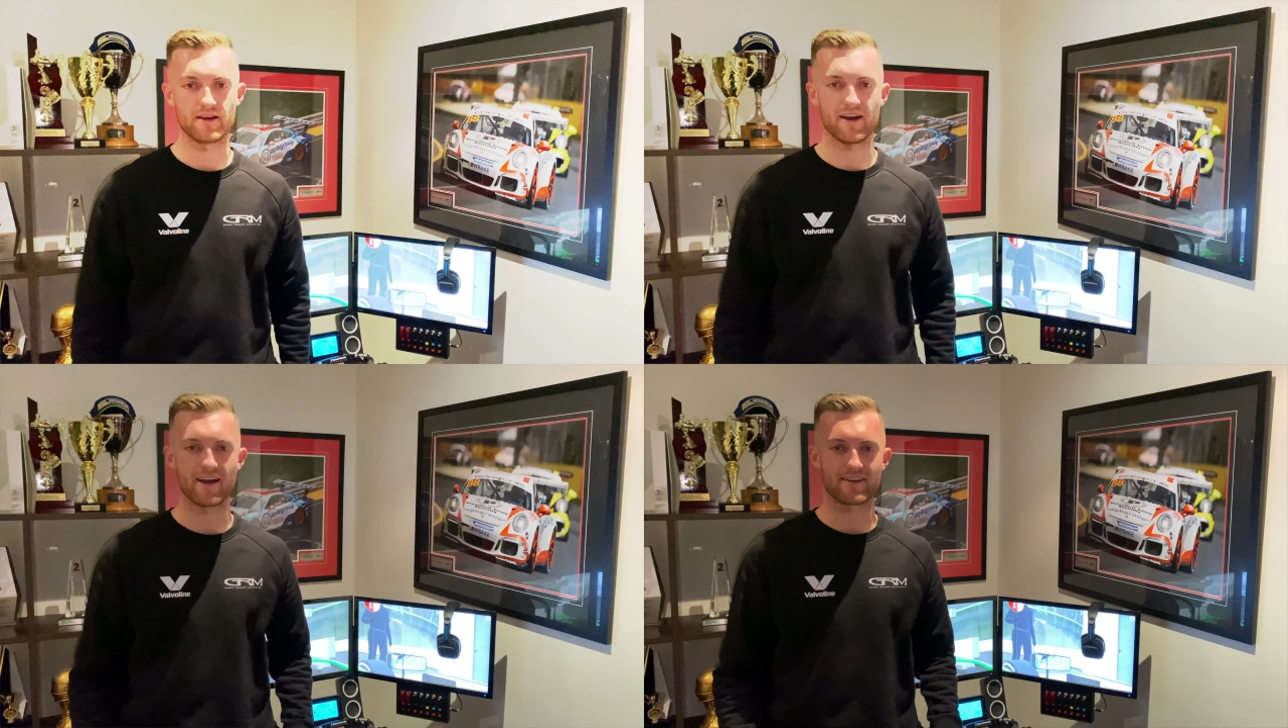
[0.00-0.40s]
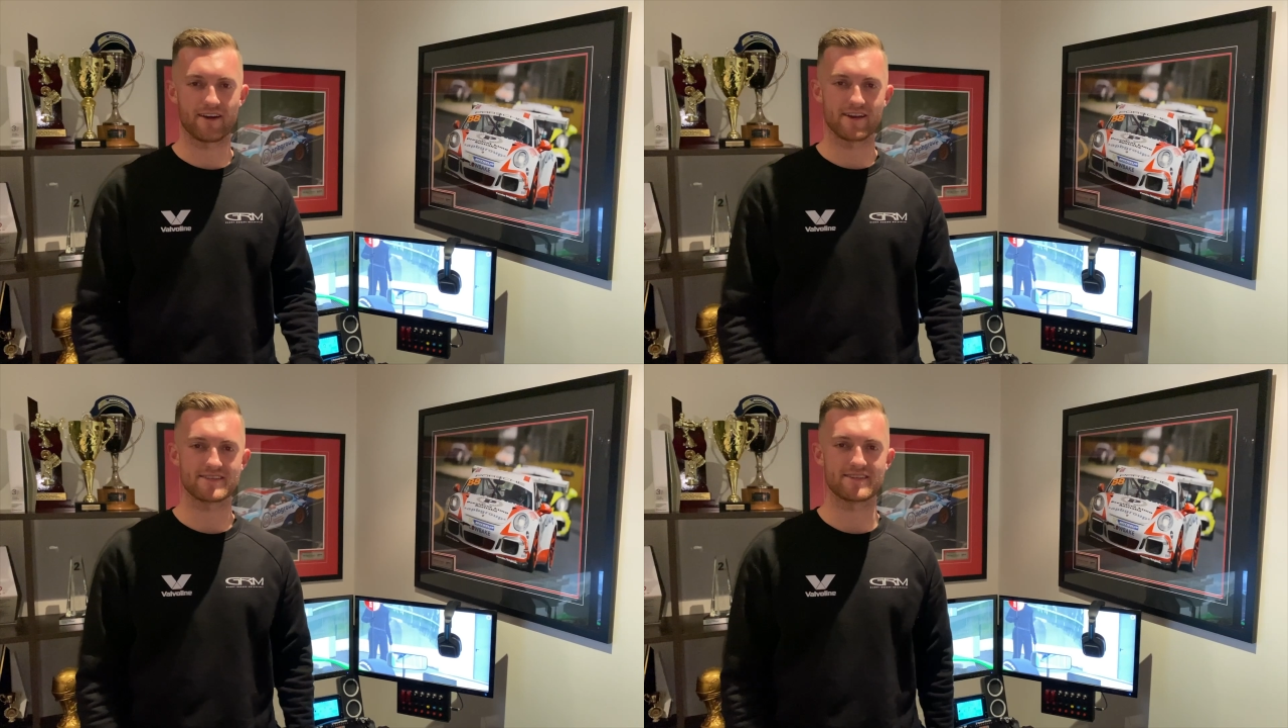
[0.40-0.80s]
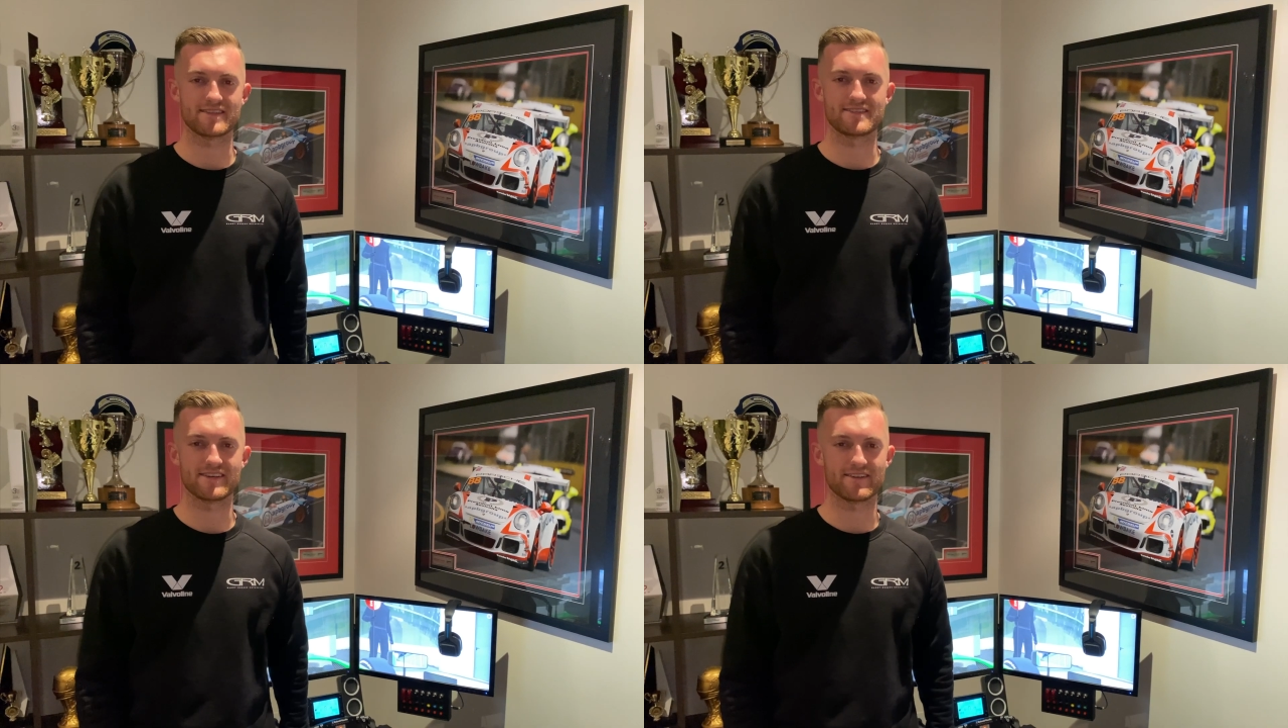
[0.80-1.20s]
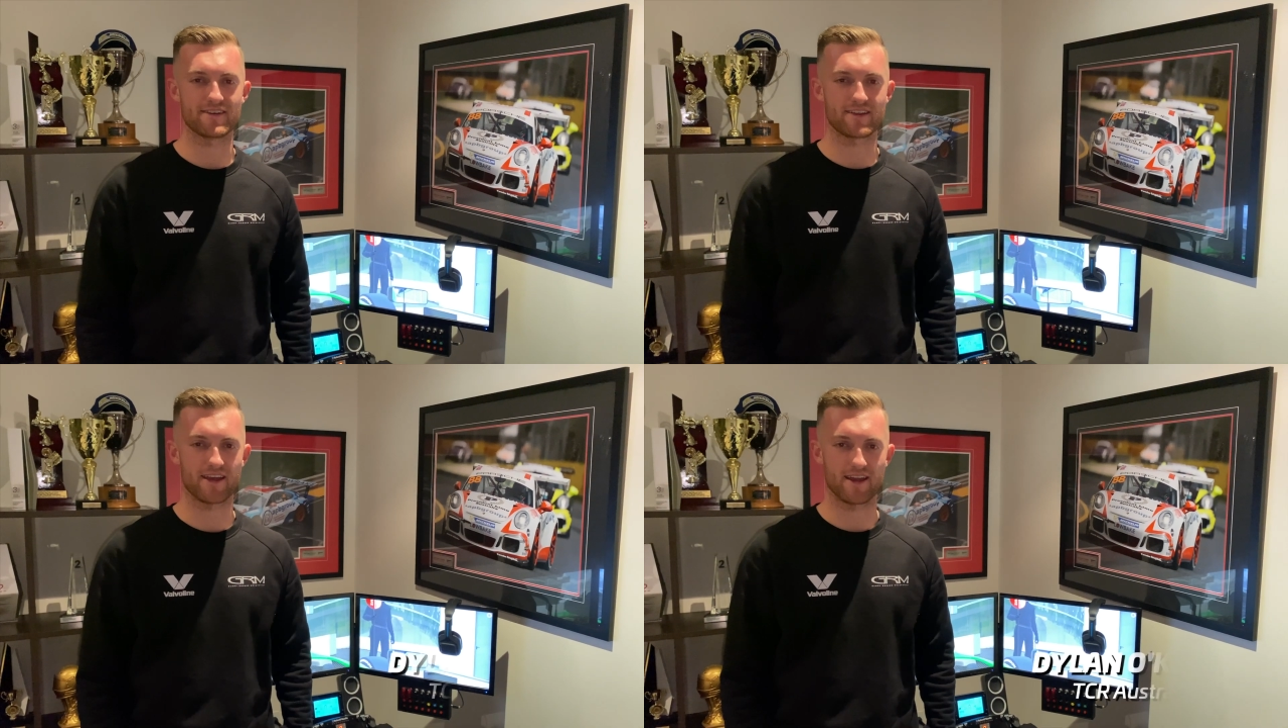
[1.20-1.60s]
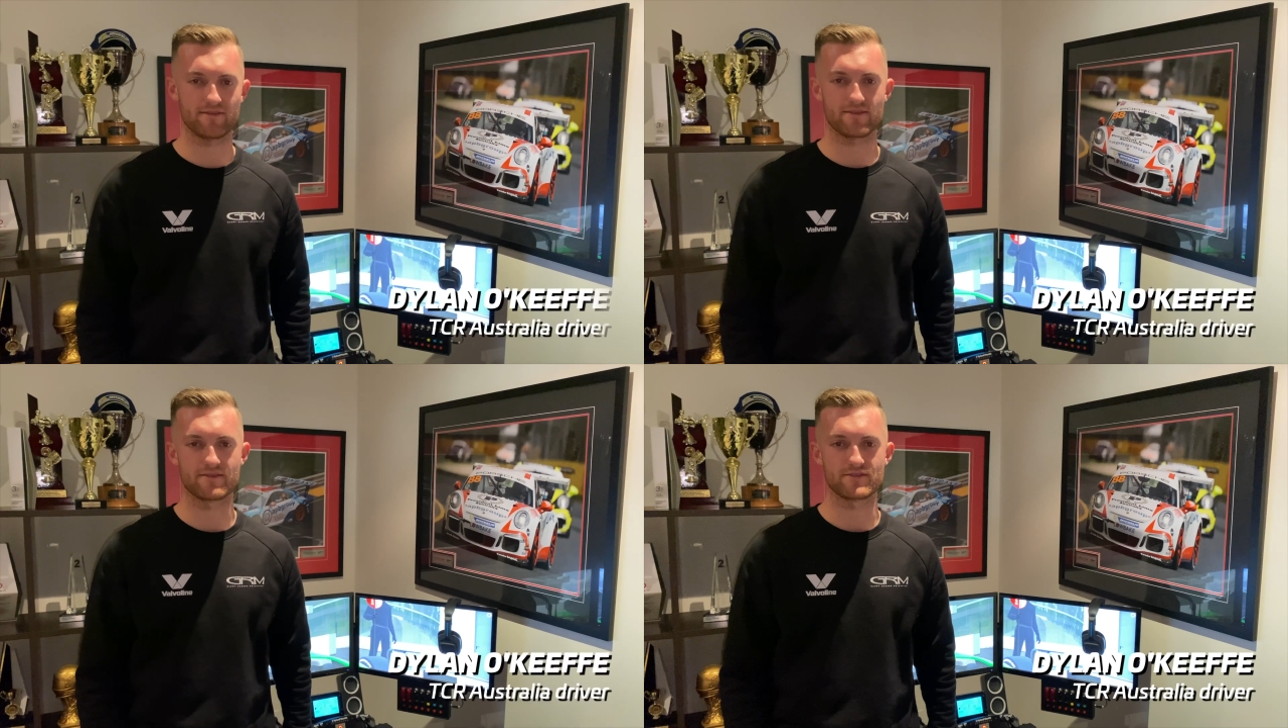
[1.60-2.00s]
Hi guys, it's Dylan
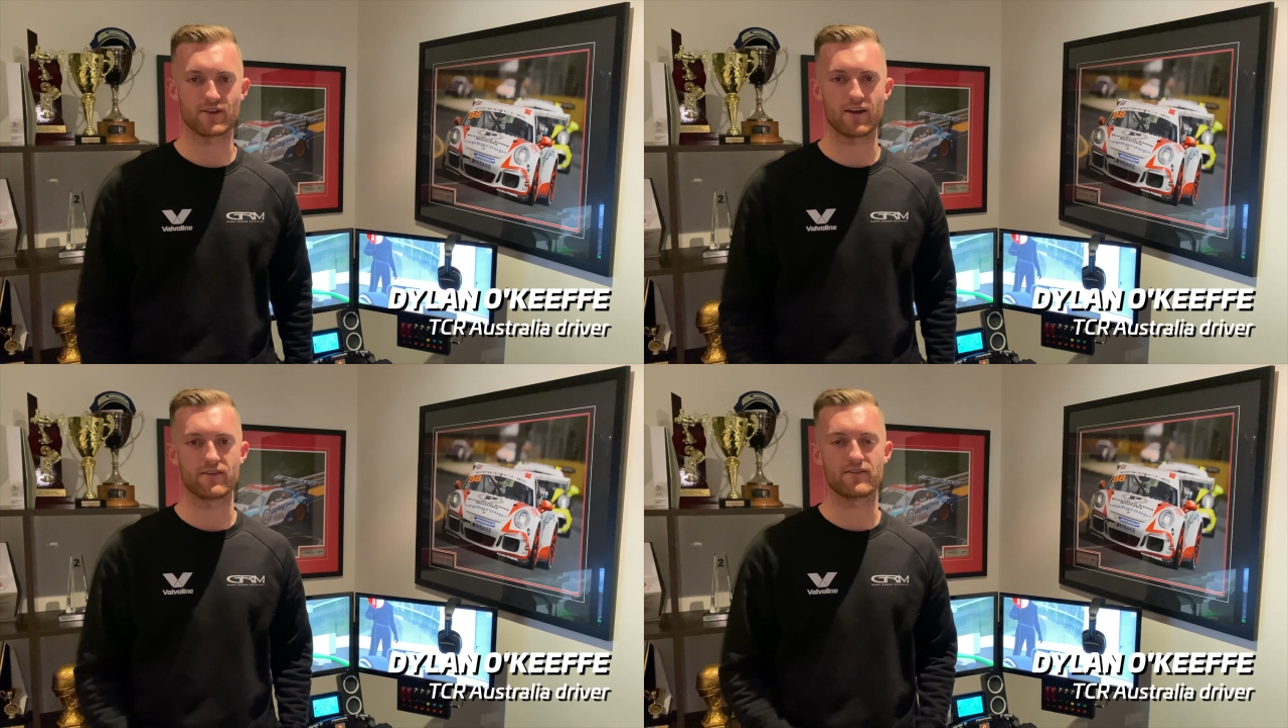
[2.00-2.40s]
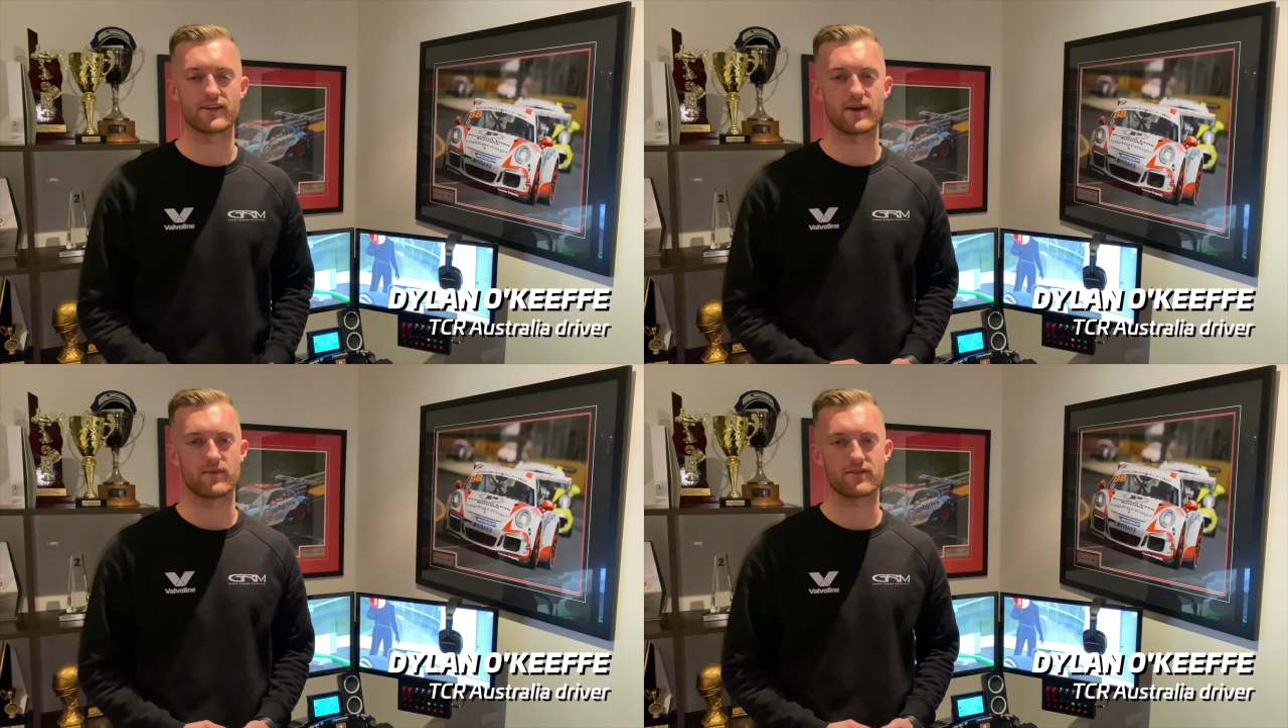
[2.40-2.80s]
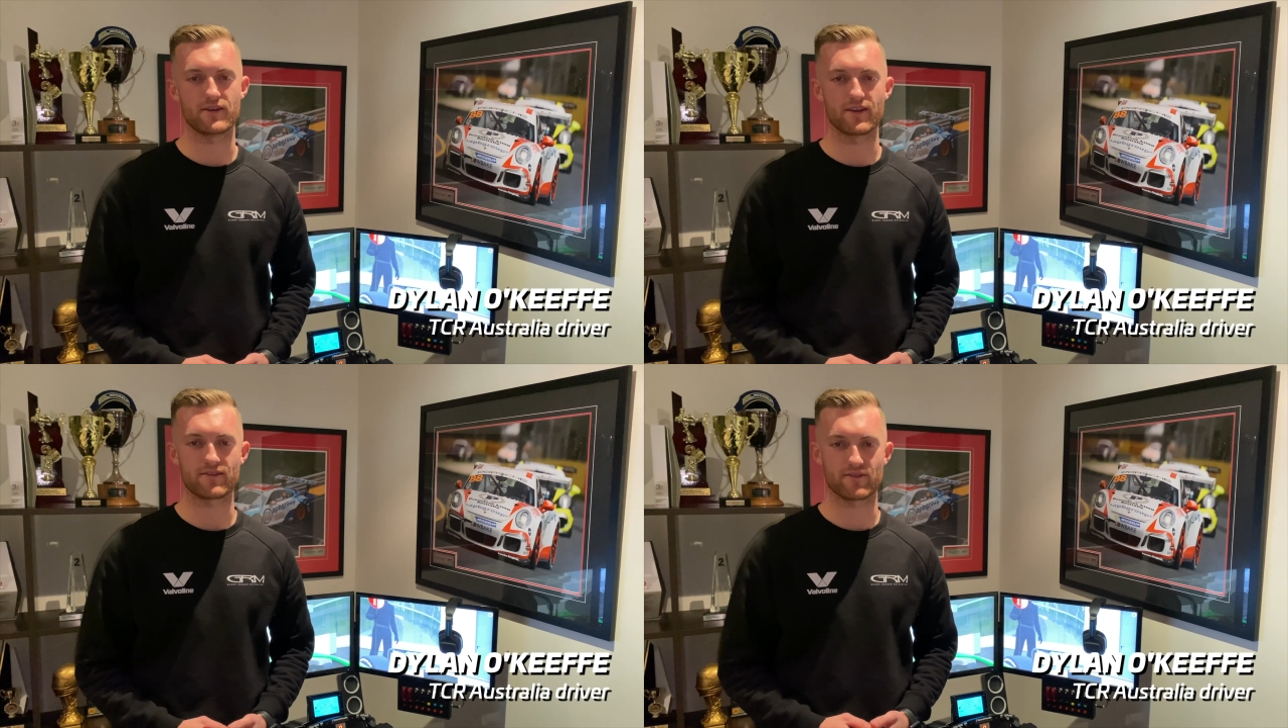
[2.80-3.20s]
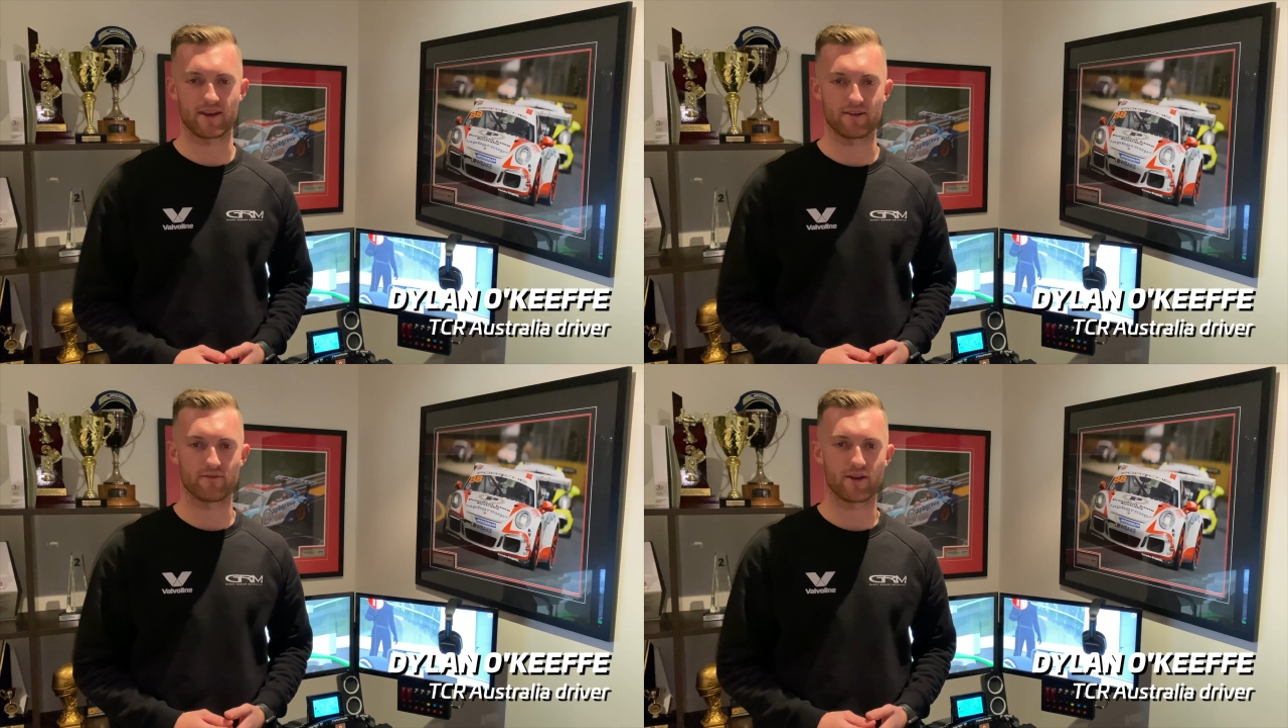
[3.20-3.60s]
O'Keeffe, driver of the number 33